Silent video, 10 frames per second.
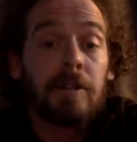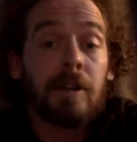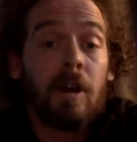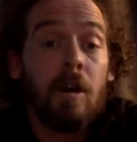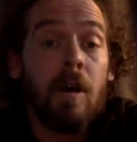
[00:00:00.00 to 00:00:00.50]

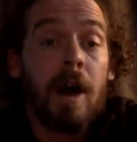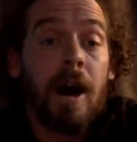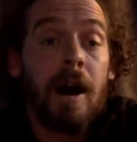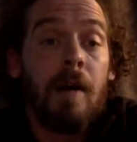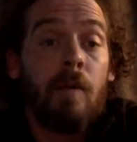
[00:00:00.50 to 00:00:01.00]
So
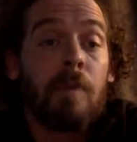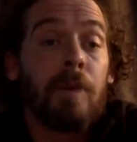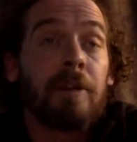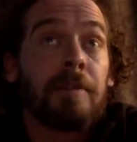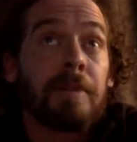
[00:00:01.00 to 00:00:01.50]
what
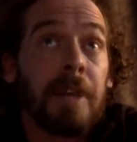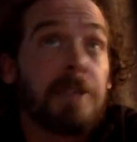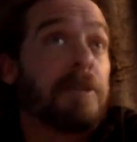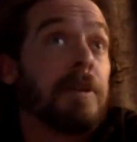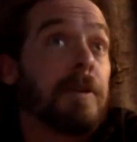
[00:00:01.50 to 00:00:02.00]
Bertram
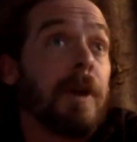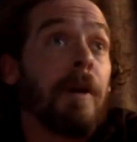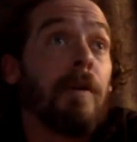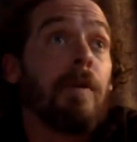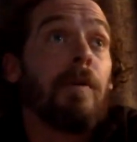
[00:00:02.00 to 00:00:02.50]
does do,
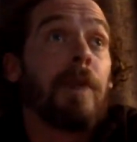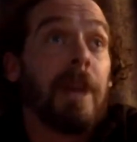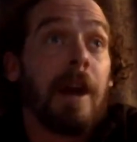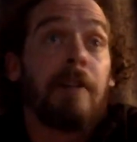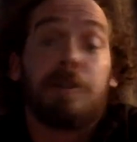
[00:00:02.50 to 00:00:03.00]
though, when he
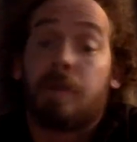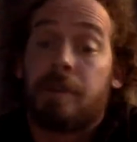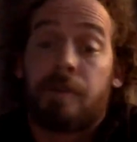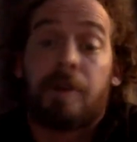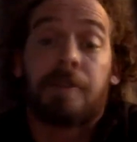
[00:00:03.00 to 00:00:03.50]
hires you, he
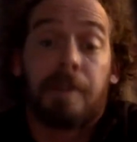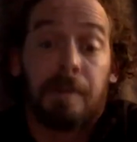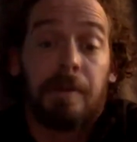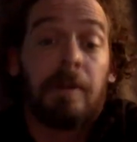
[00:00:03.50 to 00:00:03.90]
trusts you,